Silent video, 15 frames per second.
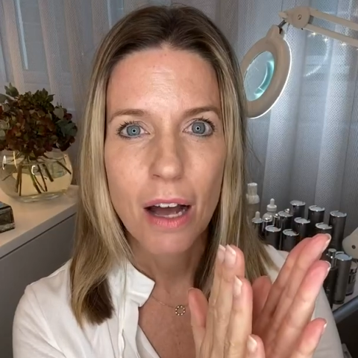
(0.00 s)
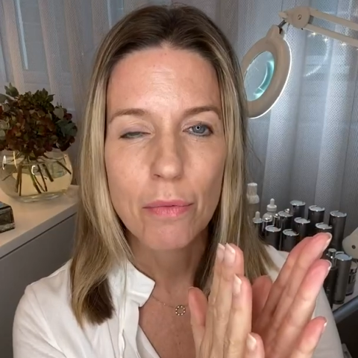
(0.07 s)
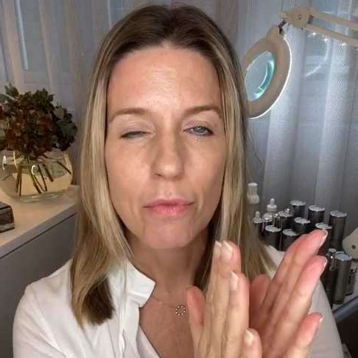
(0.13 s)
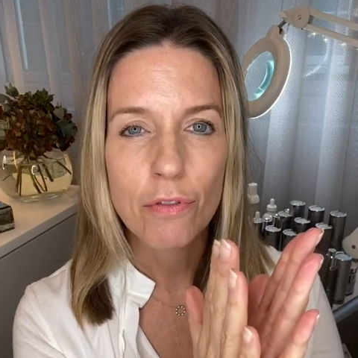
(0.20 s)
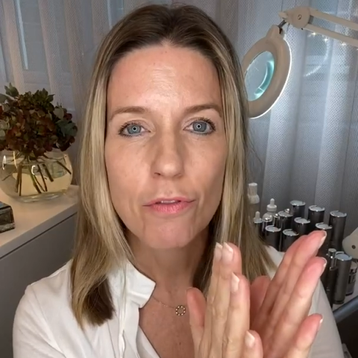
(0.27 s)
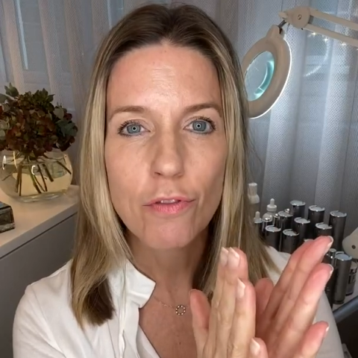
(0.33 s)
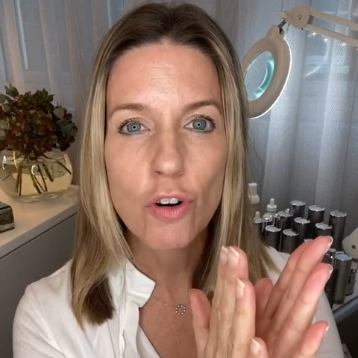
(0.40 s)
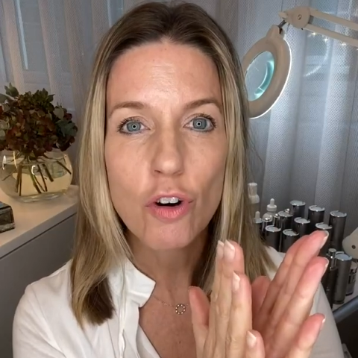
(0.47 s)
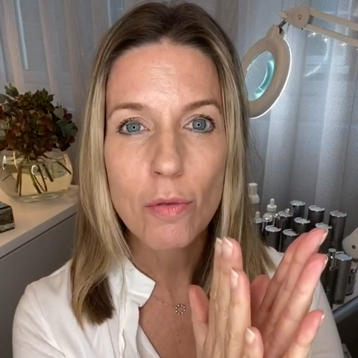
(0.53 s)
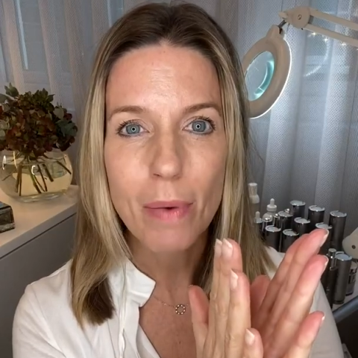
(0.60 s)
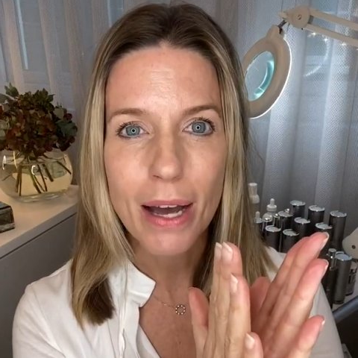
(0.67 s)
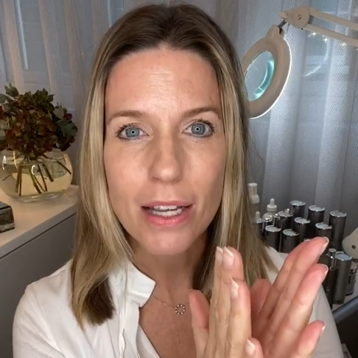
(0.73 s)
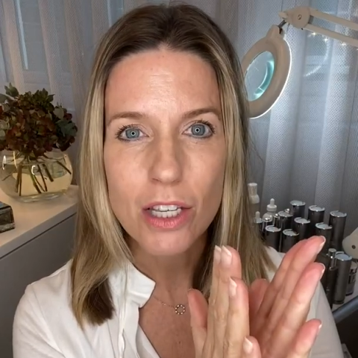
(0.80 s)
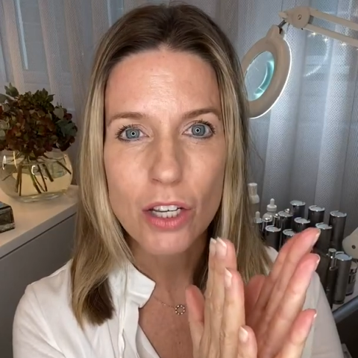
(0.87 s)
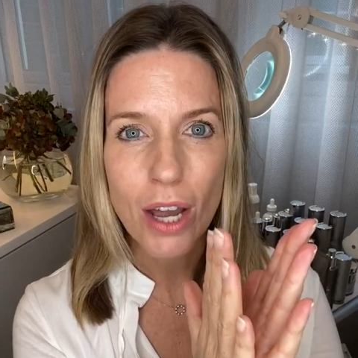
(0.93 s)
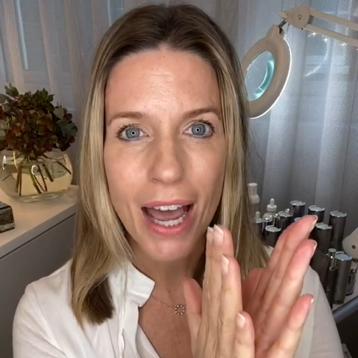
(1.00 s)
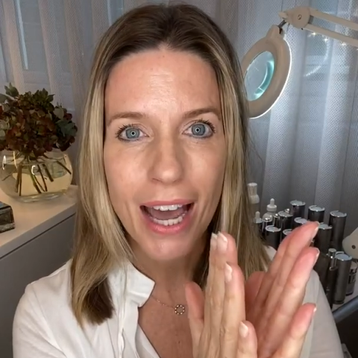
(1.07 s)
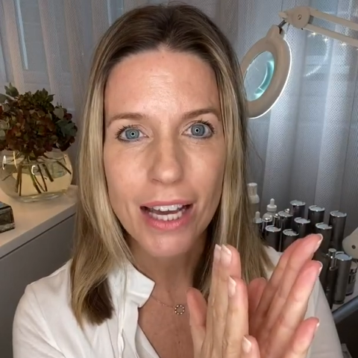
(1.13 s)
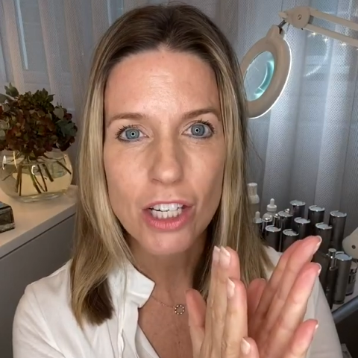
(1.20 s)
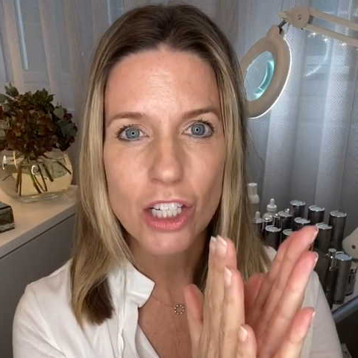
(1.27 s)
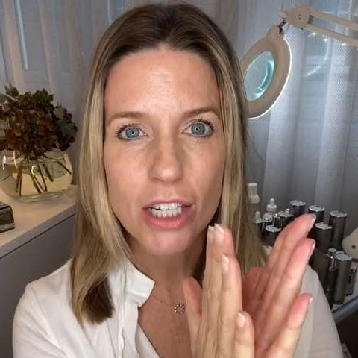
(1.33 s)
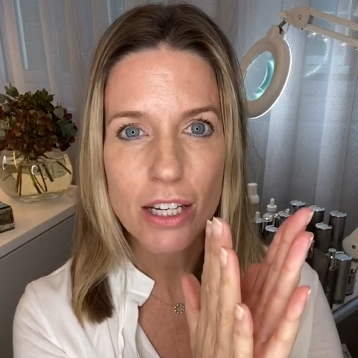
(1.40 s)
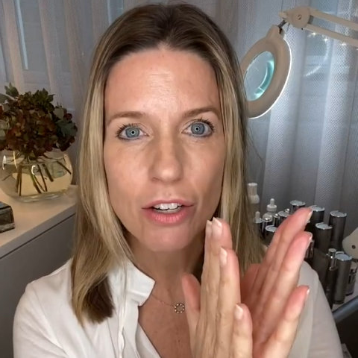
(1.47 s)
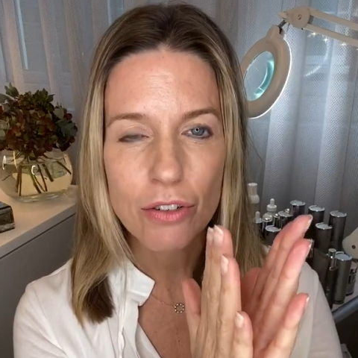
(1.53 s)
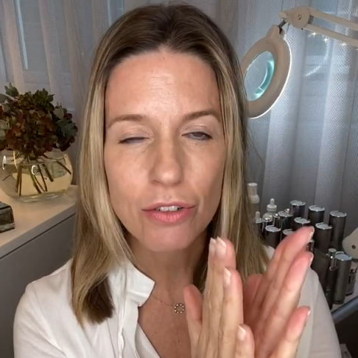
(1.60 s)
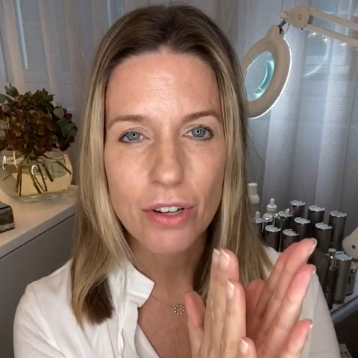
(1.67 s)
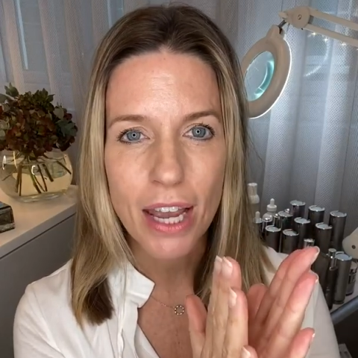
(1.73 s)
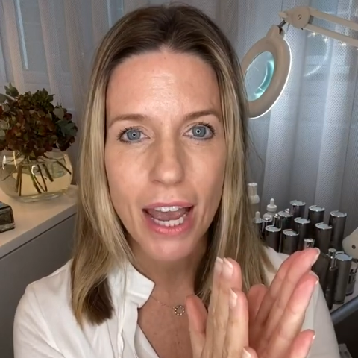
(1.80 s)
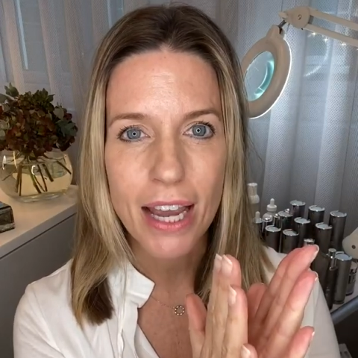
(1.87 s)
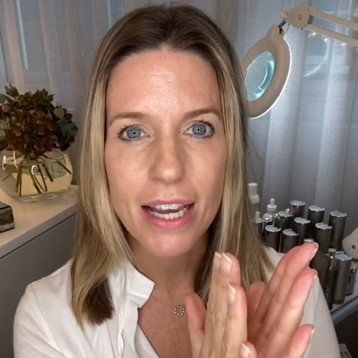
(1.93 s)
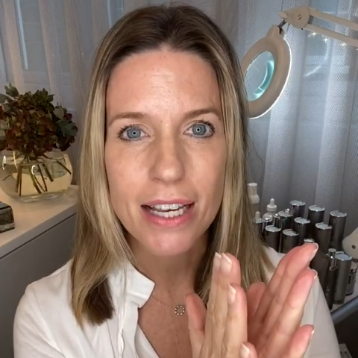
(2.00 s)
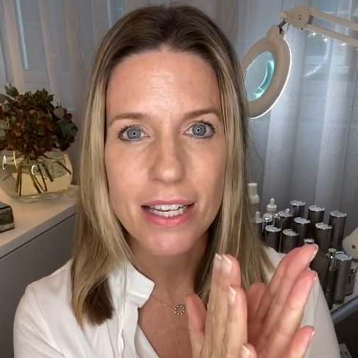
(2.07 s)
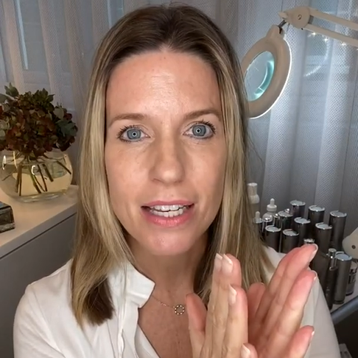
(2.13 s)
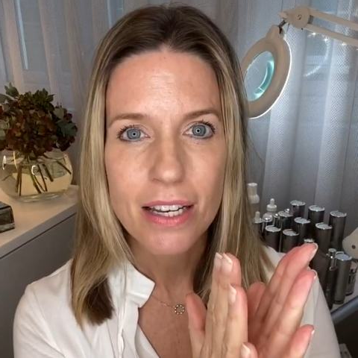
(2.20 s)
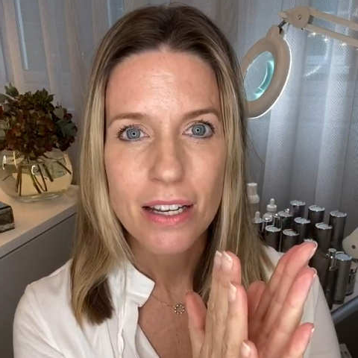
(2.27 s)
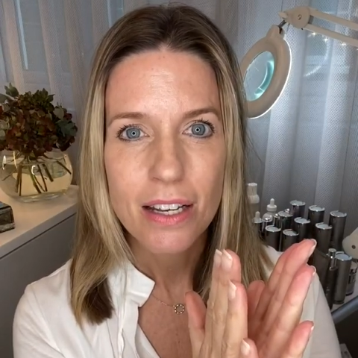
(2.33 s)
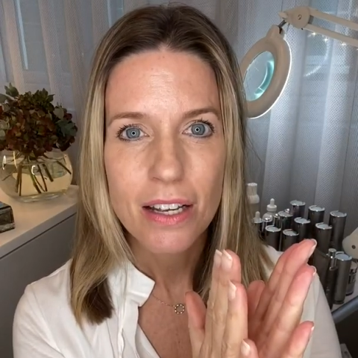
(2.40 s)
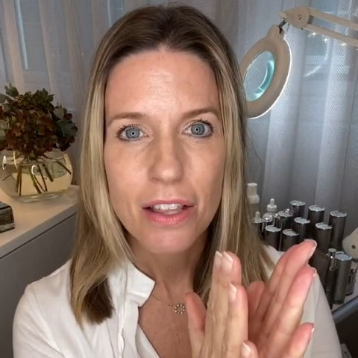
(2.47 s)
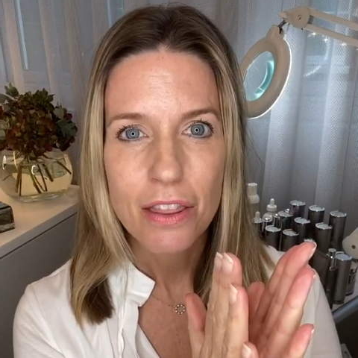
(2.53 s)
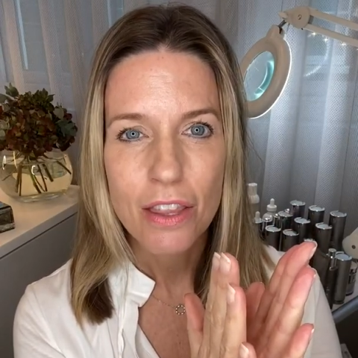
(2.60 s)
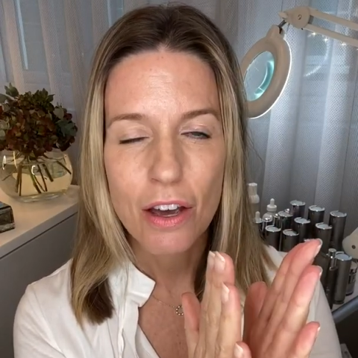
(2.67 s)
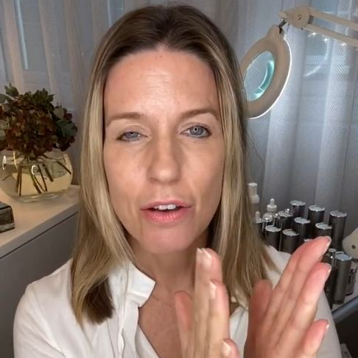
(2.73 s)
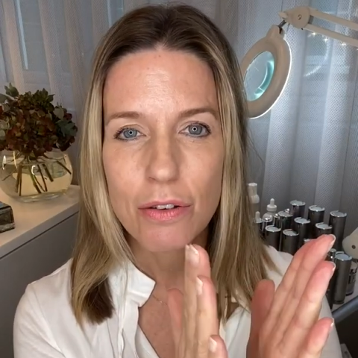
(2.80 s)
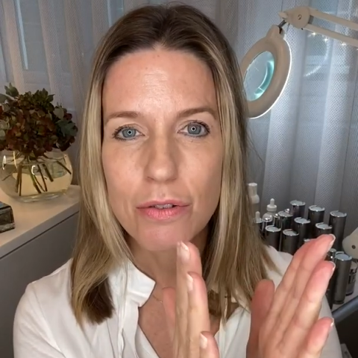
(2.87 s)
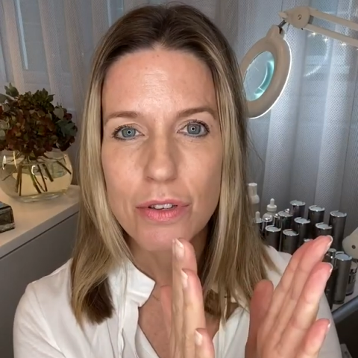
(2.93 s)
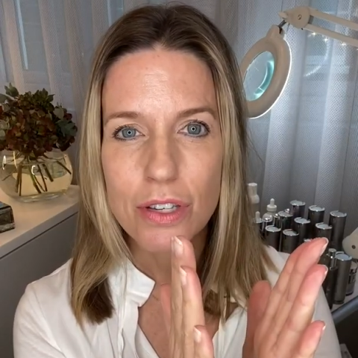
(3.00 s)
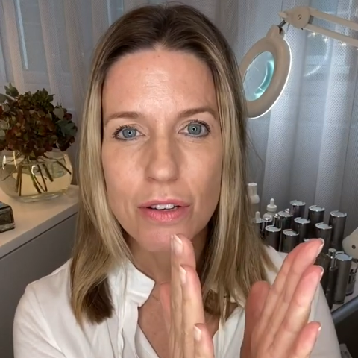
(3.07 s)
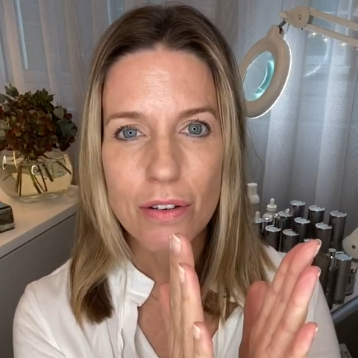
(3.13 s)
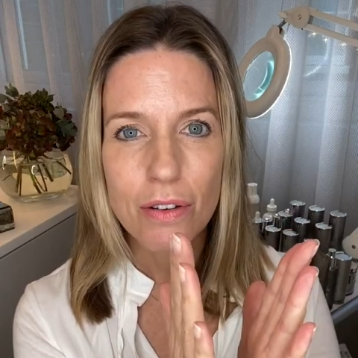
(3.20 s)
format to actually create those